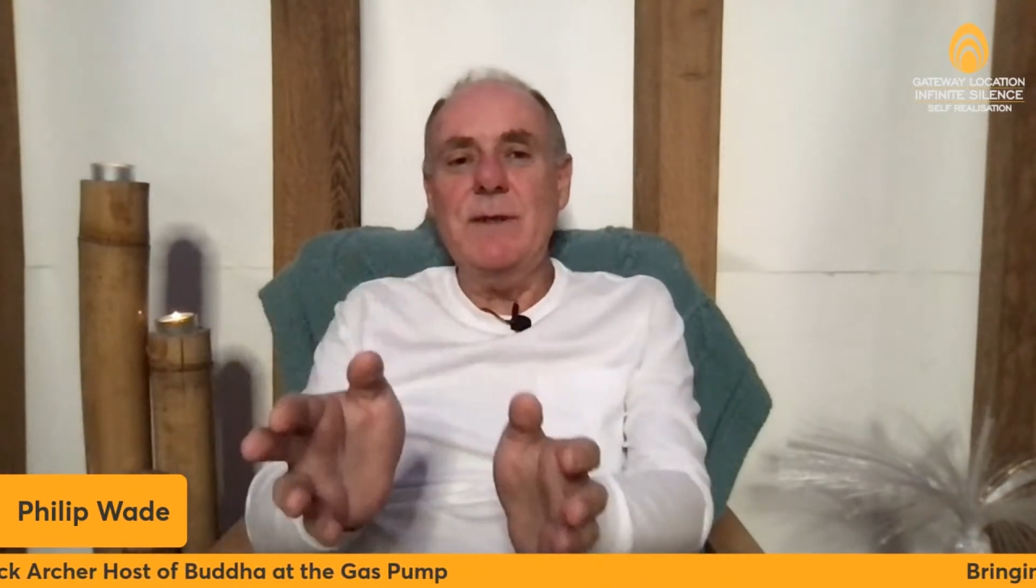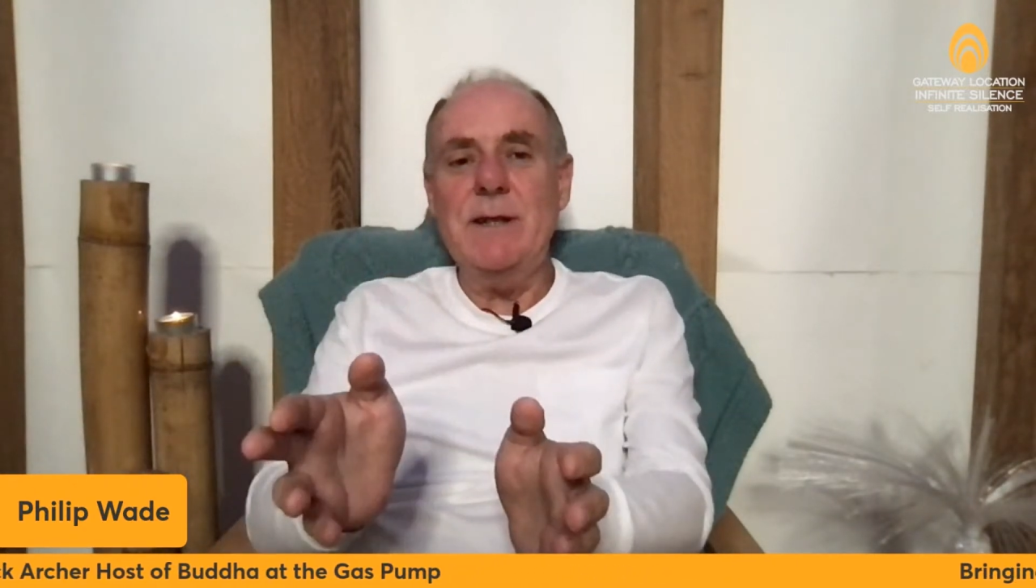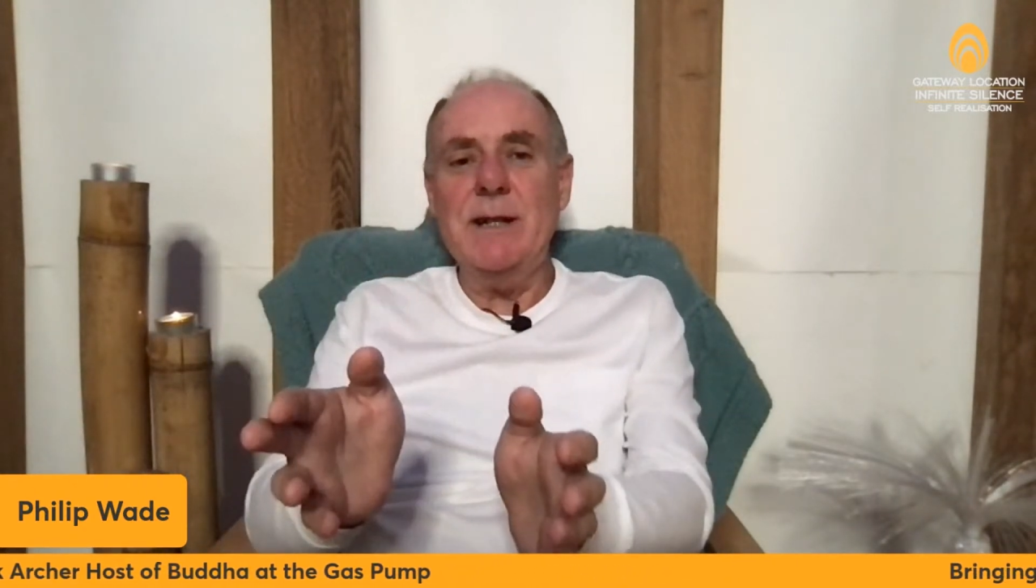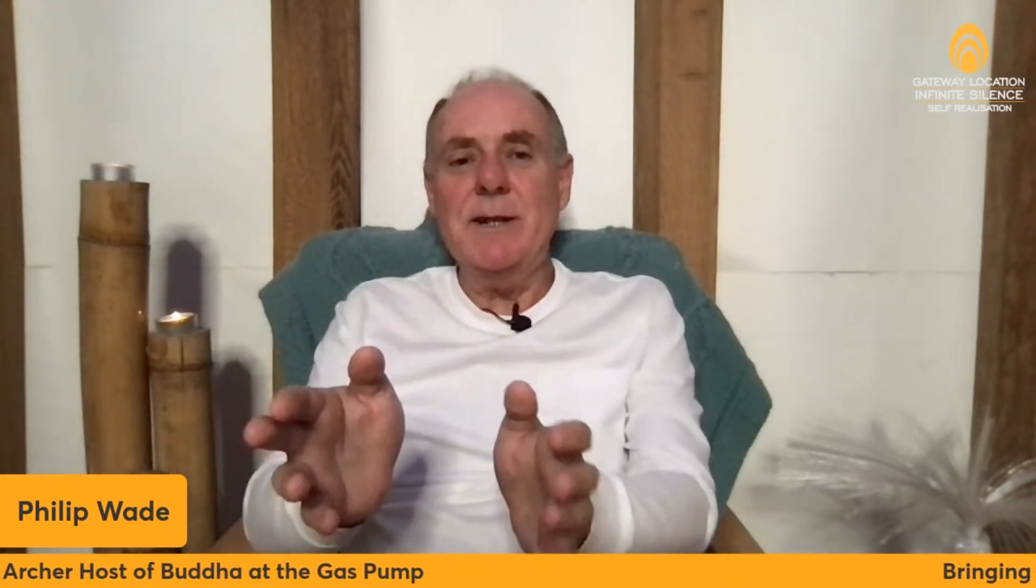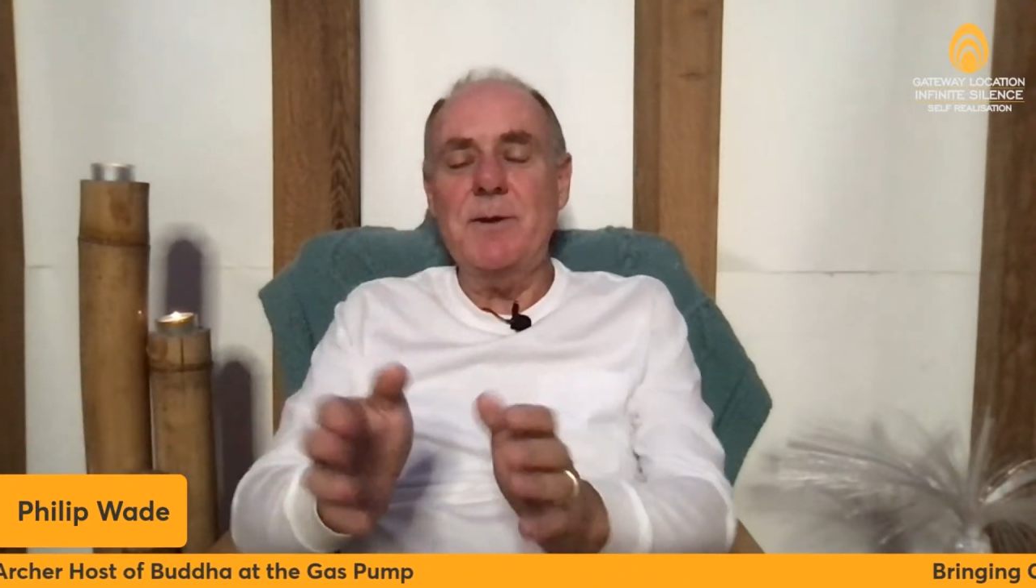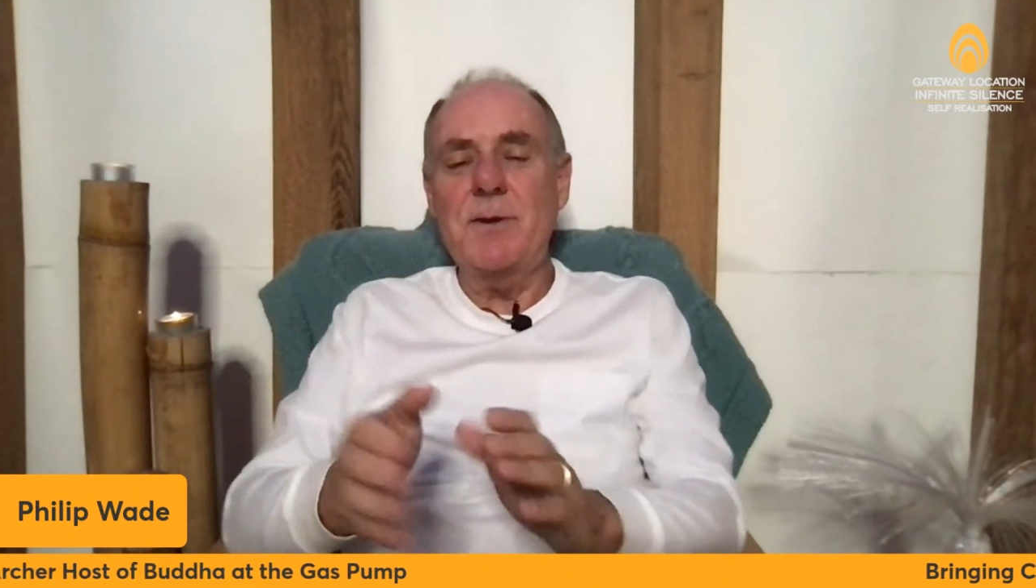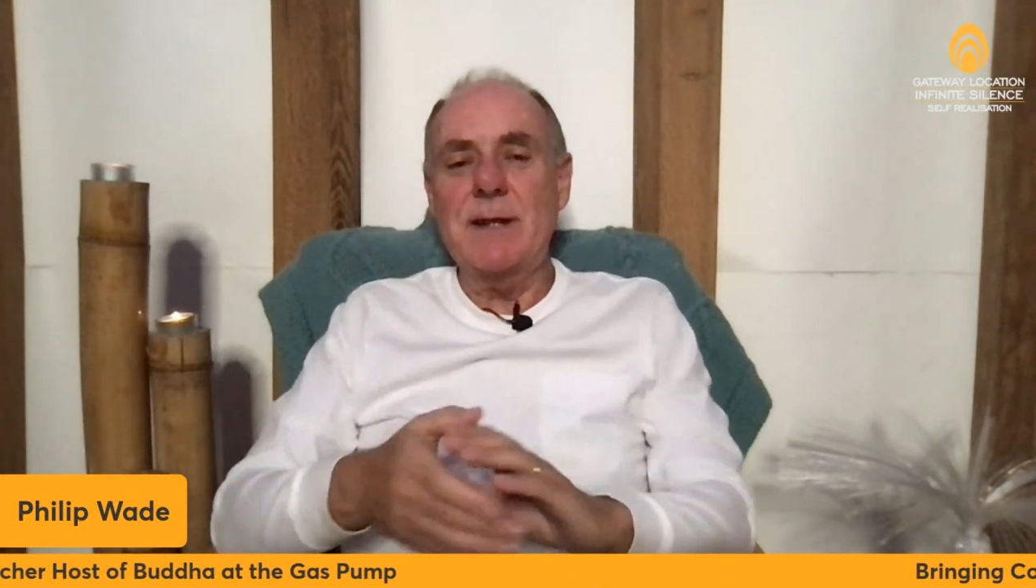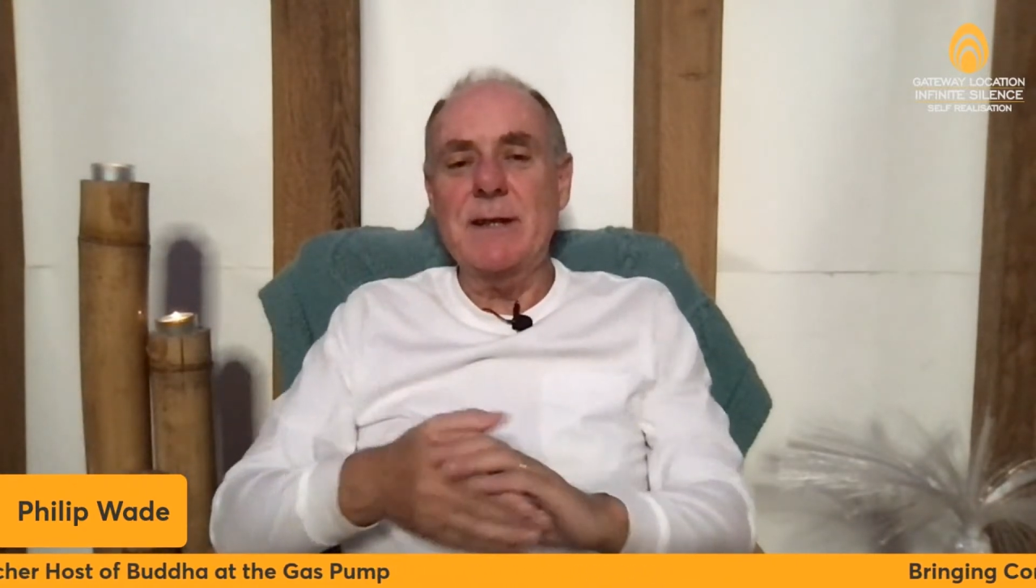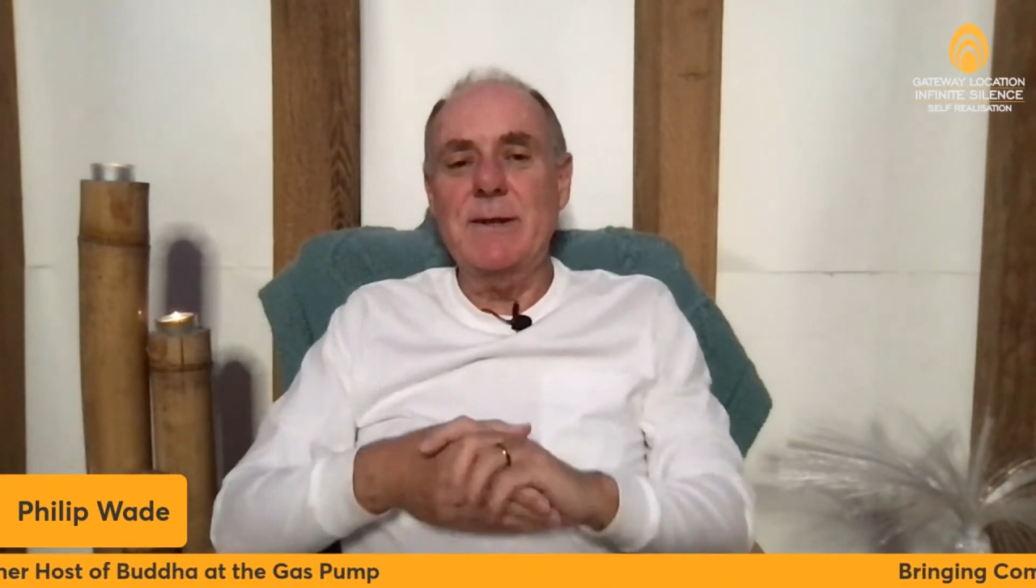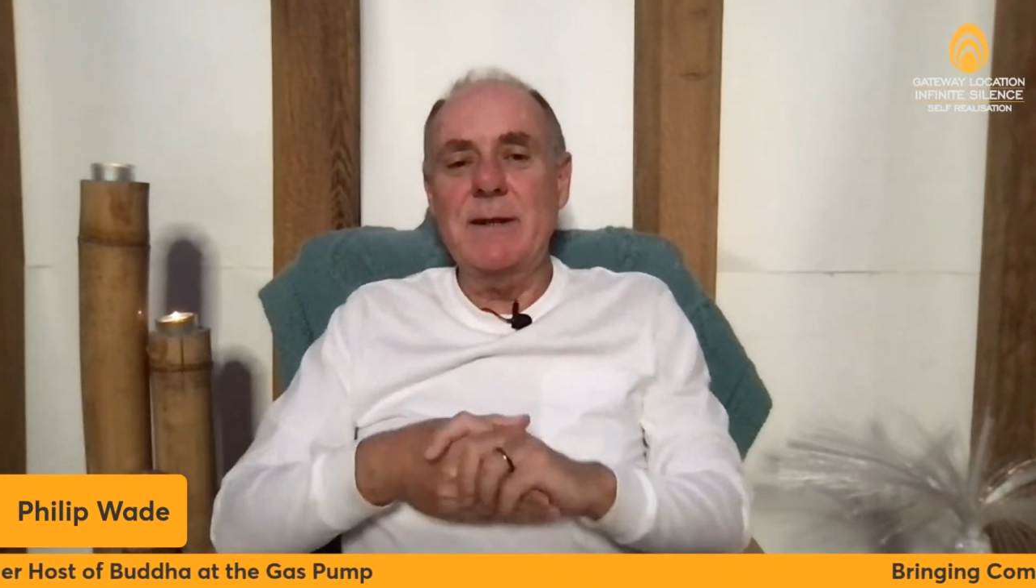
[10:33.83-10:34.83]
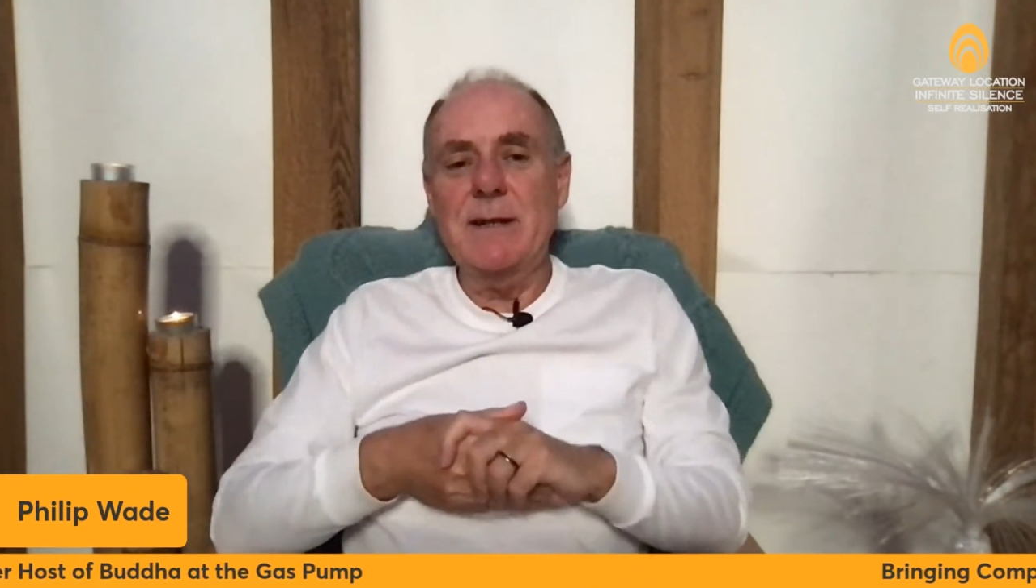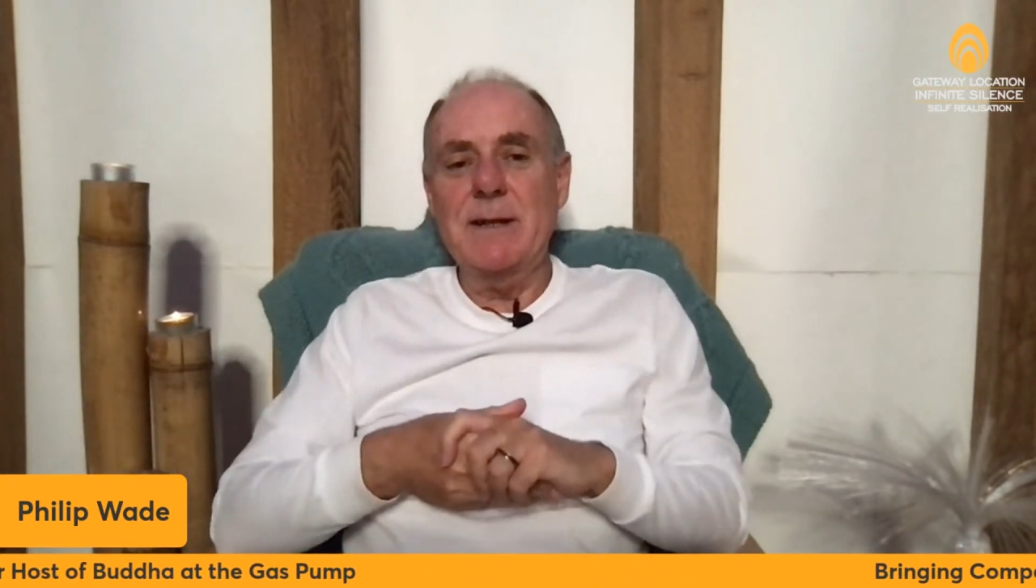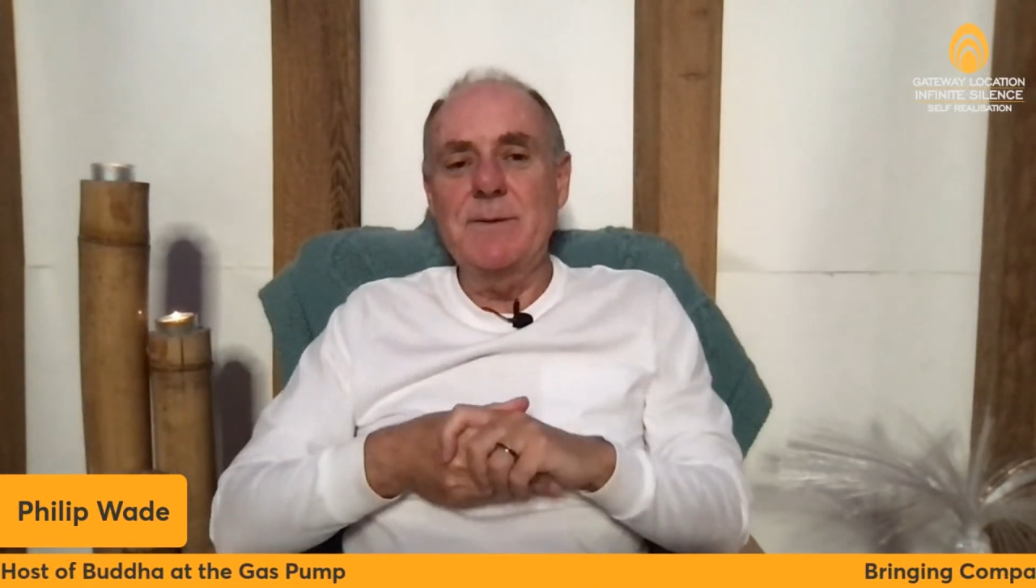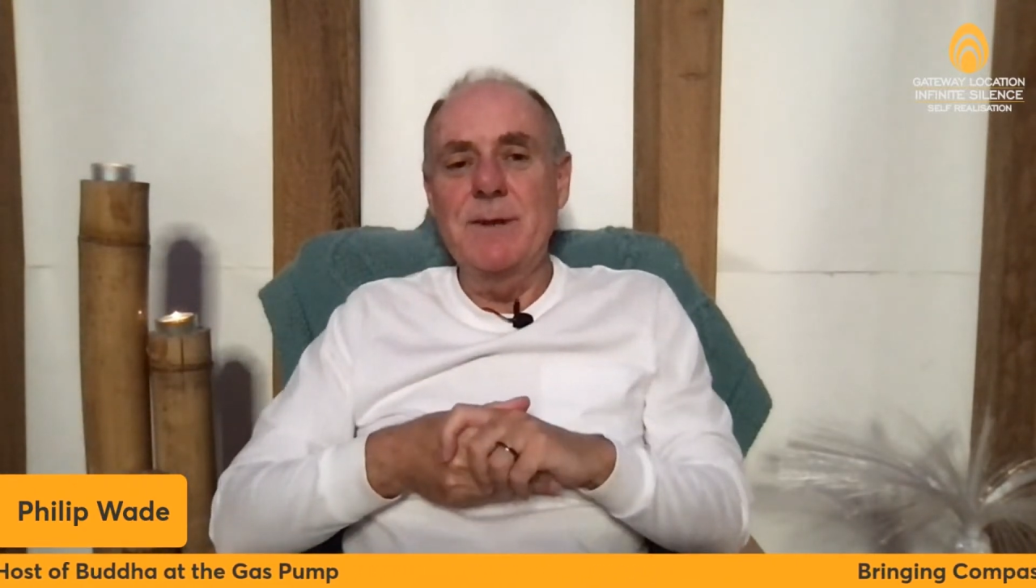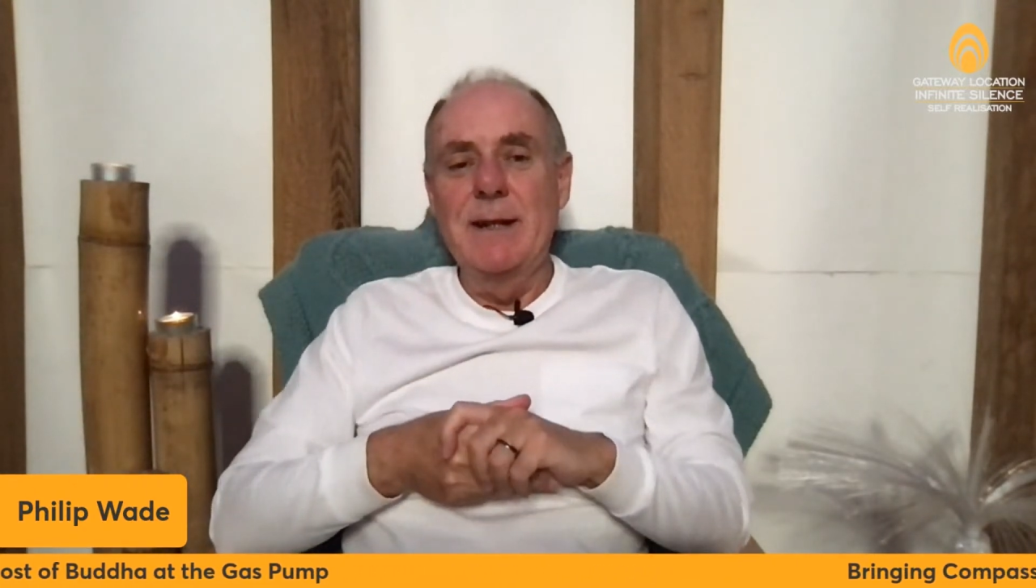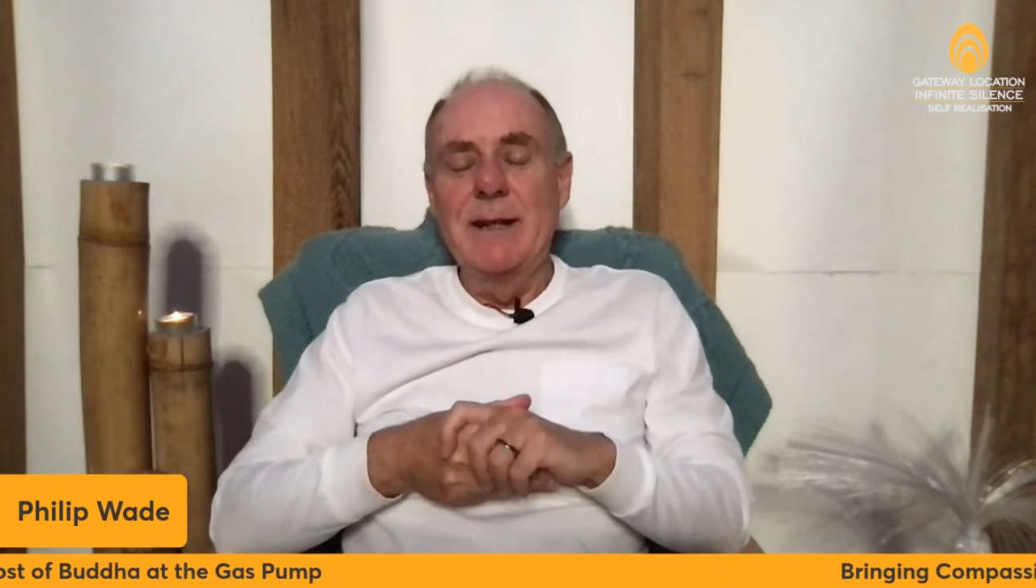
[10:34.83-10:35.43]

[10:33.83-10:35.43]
videos it's going to,